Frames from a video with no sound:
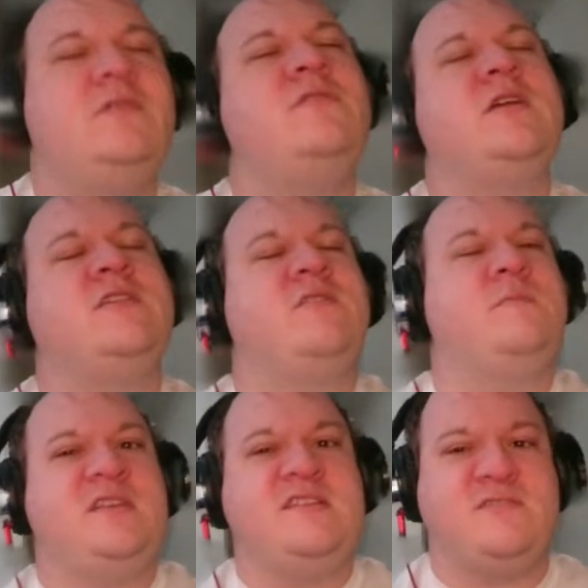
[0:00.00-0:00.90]
So let's look at
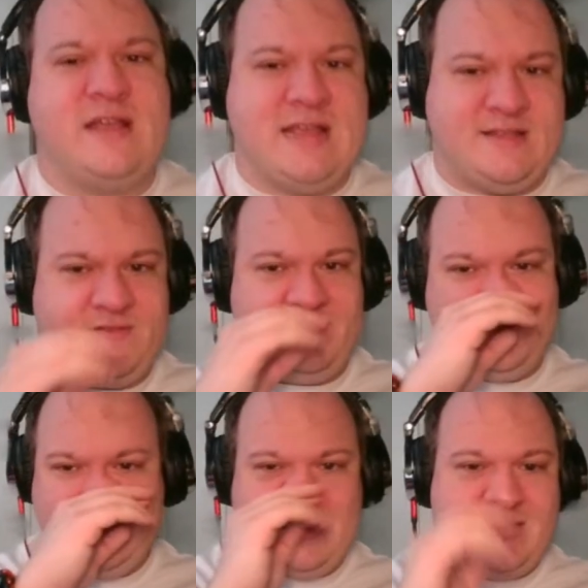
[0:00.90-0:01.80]
some potential
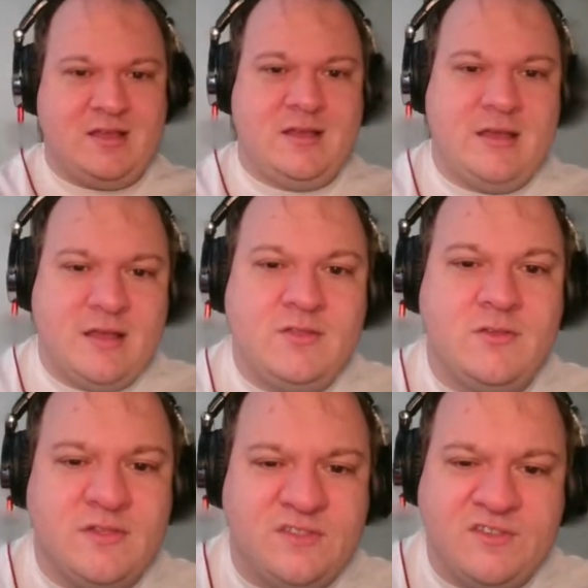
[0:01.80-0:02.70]
answers
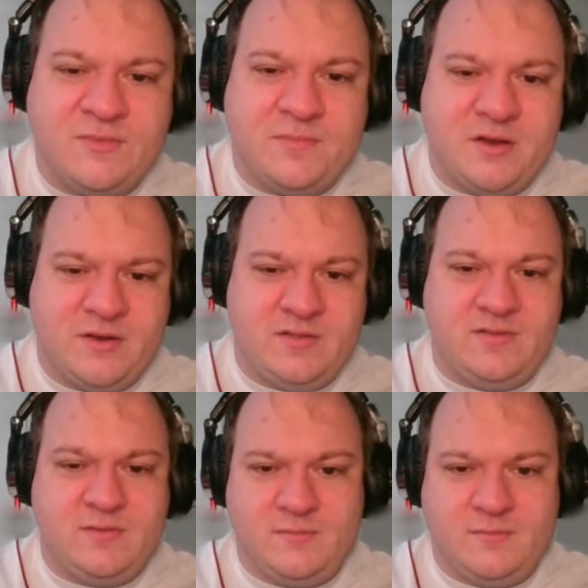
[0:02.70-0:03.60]
to this
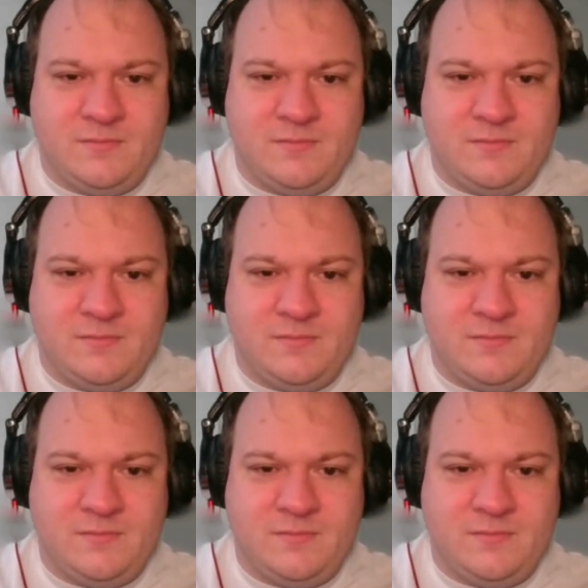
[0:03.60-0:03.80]
disappearance.